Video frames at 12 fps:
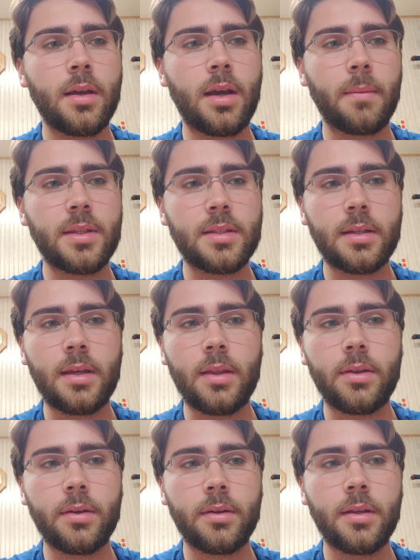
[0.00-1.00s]
coming
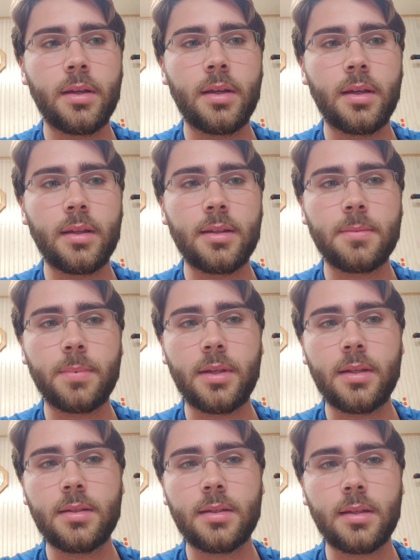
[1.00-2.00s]
together in this
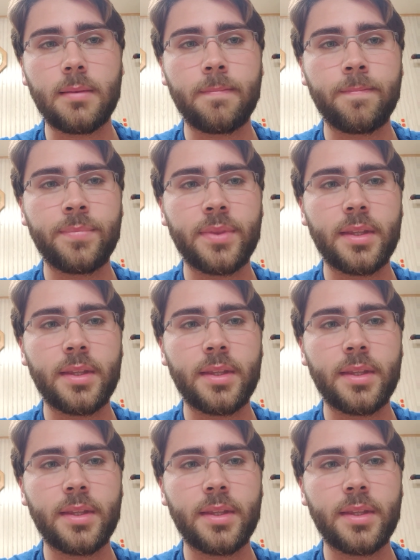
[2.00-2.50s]
piece, and